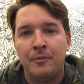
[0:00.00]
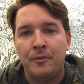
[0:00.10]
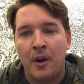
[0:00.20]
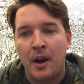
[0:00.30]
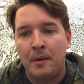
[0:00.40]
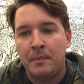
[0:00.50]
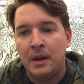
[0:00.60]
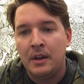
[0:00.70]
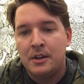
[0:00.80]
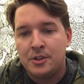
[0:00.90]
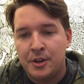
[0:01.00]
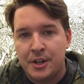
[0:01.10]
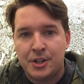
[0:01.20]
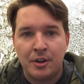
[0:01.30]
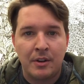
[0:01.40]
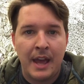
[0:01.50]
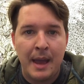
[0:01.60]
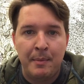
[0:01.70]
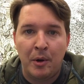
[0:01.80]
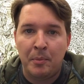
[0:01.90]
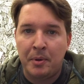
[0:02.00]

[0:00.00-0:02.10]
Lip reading: from traditional cable,